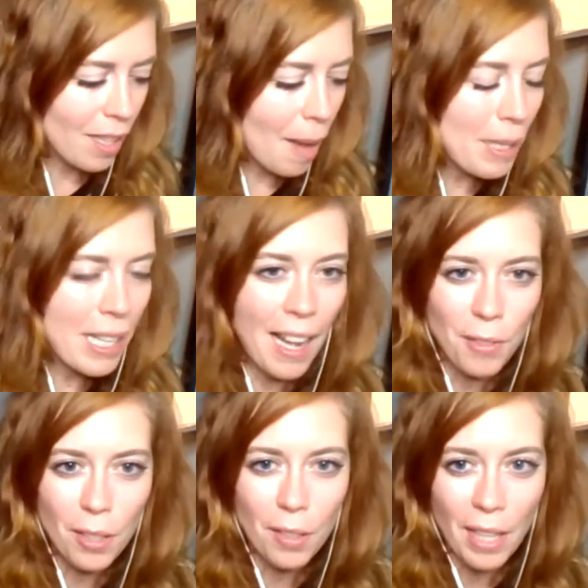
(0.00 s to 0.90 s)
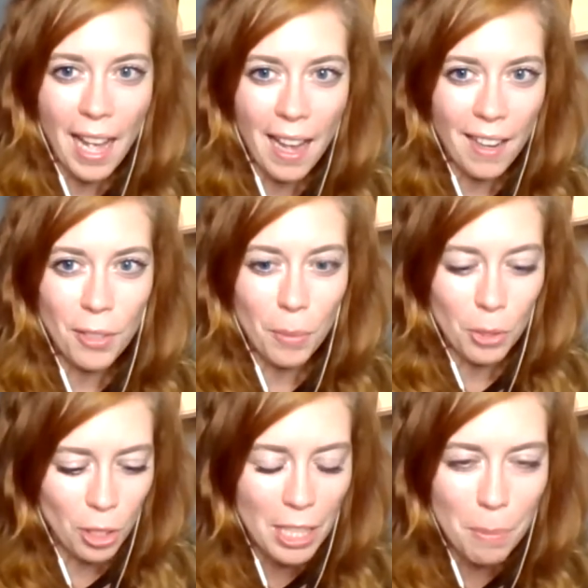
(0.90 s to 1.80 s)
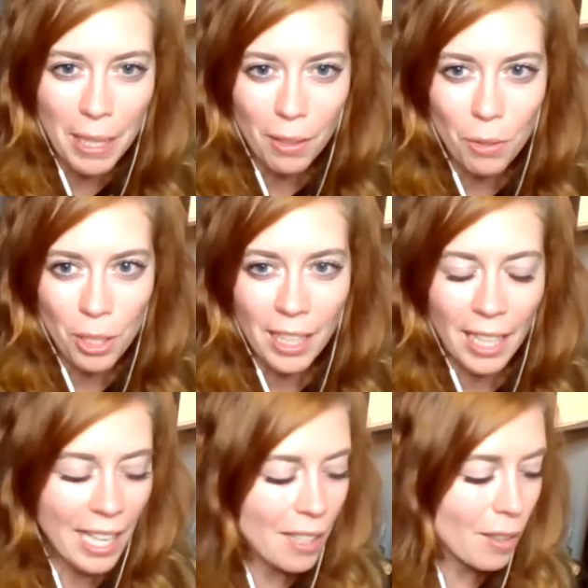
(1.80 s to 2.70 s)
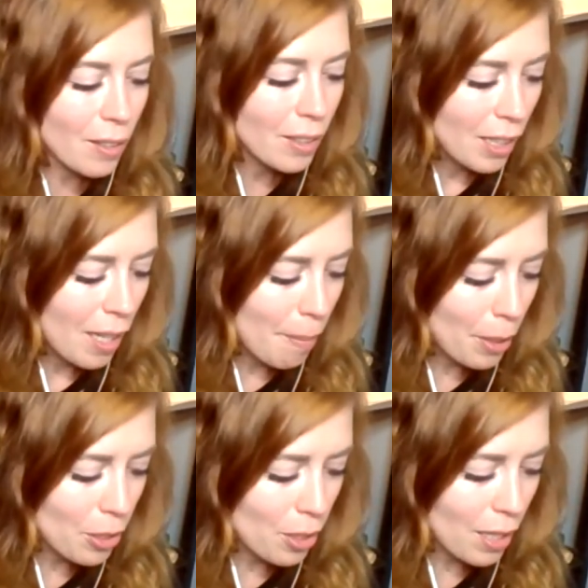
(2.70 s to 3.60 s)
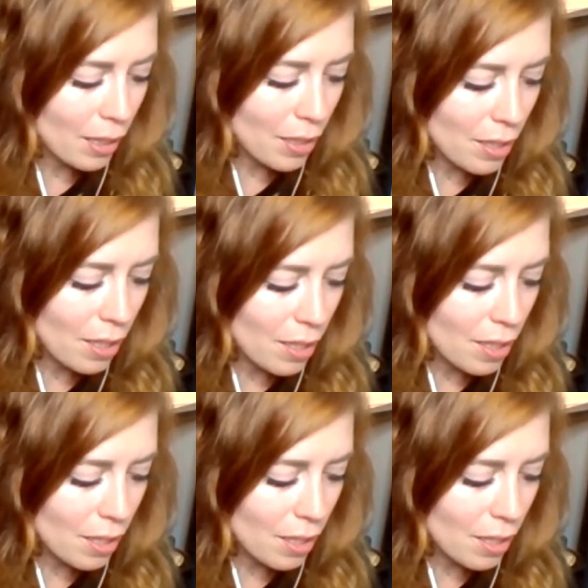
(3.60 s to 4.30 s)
I mean, after what she's been through, she could handle a bunch of necklaces in